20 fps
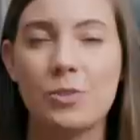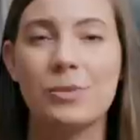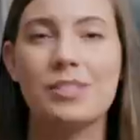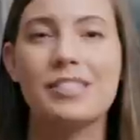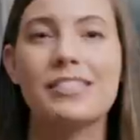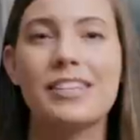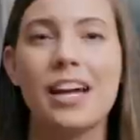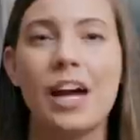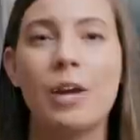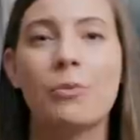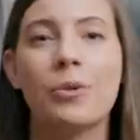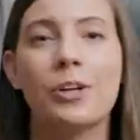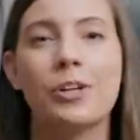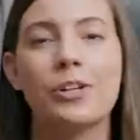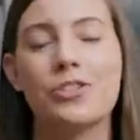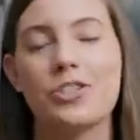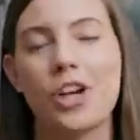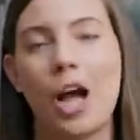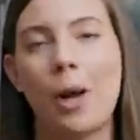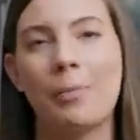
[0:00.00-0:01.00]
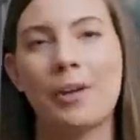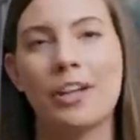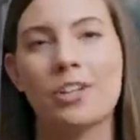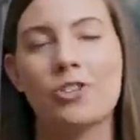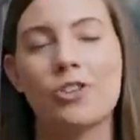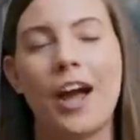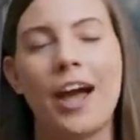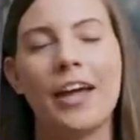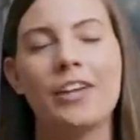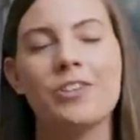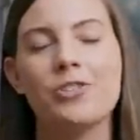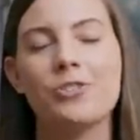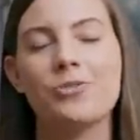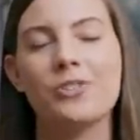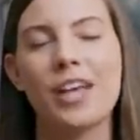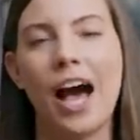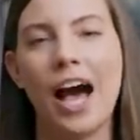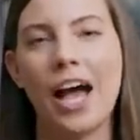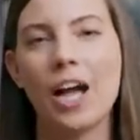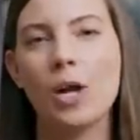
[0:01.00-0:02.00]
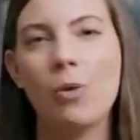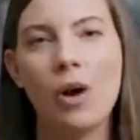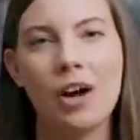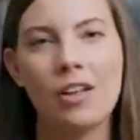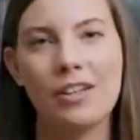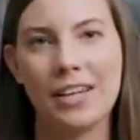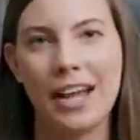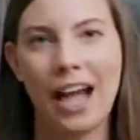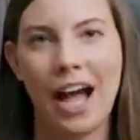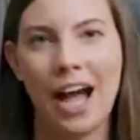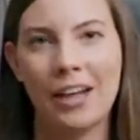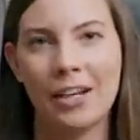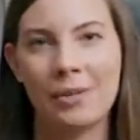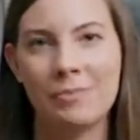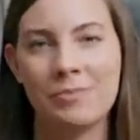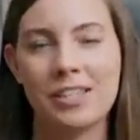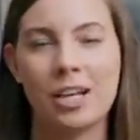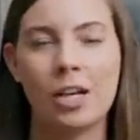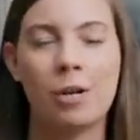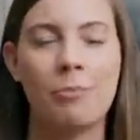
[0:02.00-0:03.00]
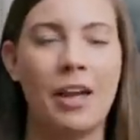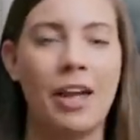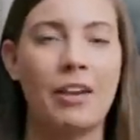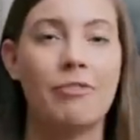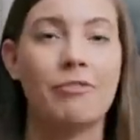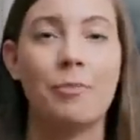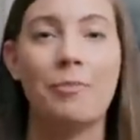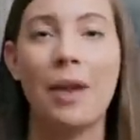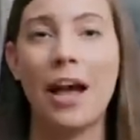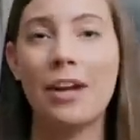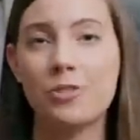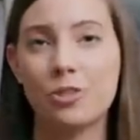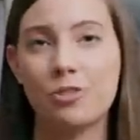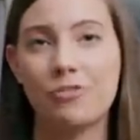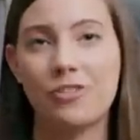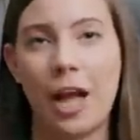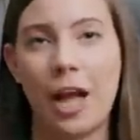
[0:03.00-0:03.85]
So instead, when you're shopping, try and choose high-quality items that are made from natural